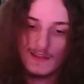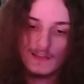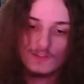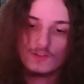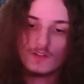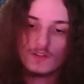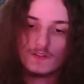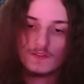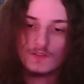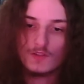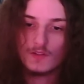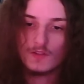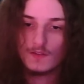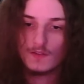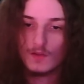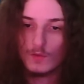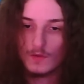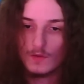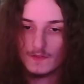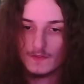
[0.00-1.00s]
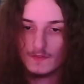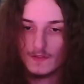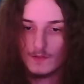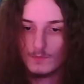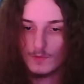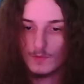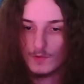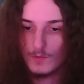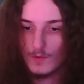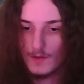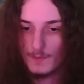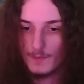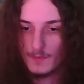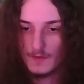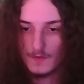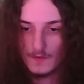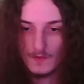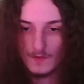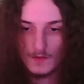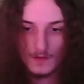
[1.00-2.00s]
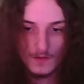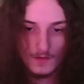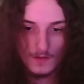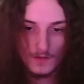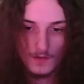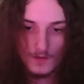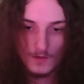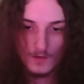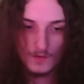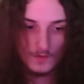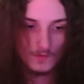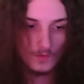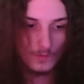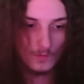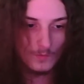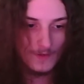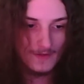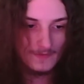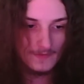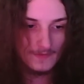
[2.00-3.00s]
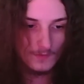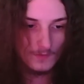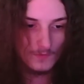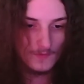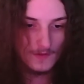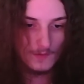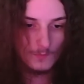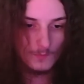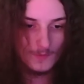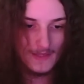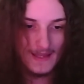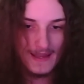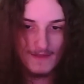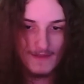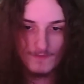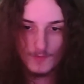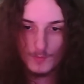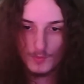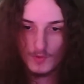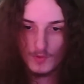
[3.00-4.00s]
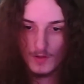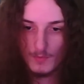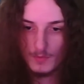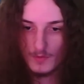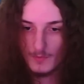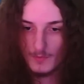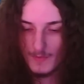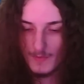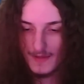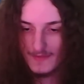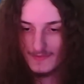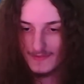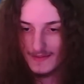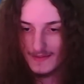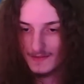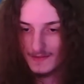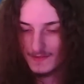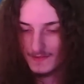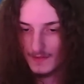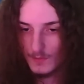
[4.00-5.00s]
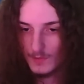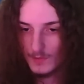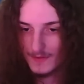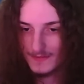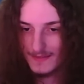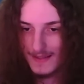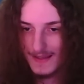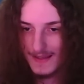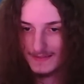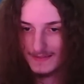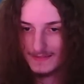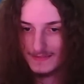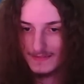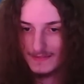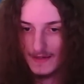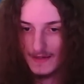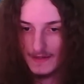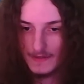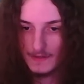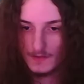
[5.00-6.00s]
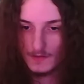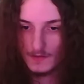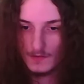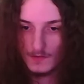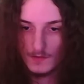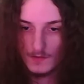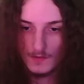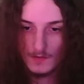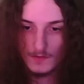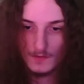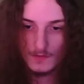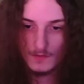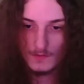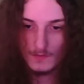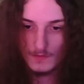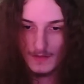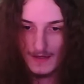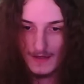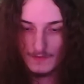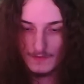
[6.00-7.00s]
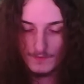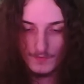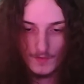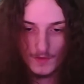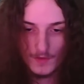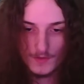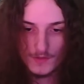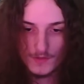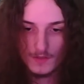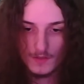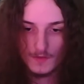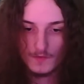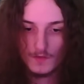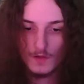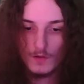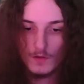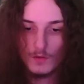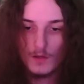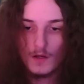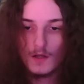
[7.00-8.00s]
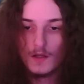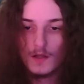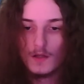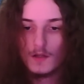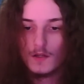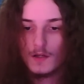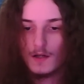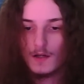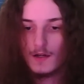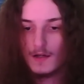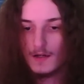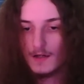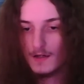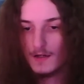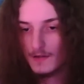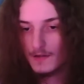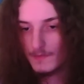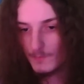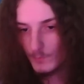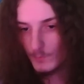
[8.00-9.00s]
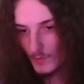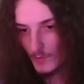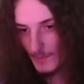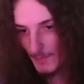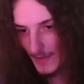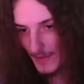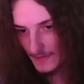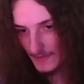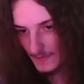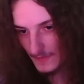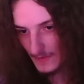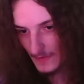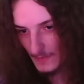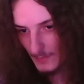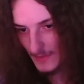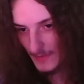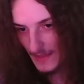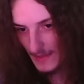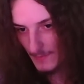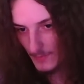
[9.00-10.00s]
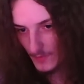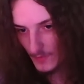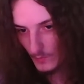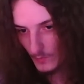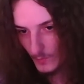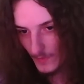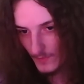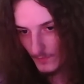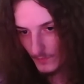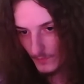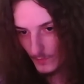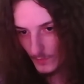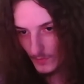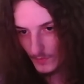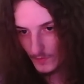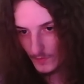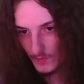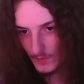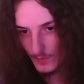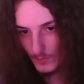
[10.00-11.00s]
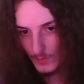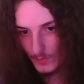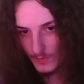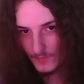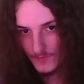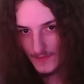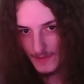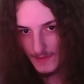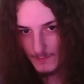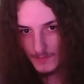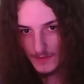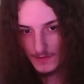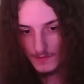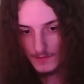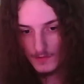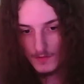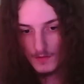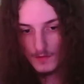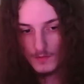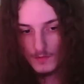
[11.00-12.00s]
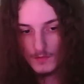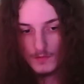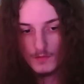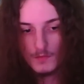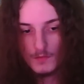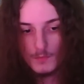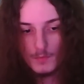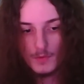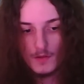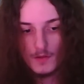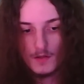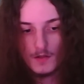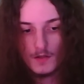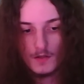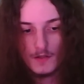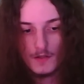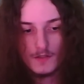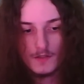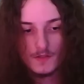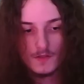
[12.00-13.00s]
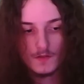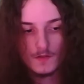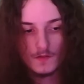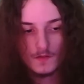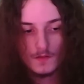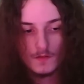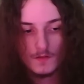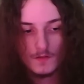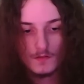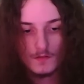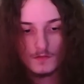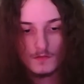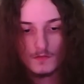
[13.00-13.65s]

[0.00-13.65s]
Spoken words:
just lower stat requirements. So right down there we have a problem, and that is our tanks dying. Unfortunate. So we might still be able to win through the slow of Demi, but let's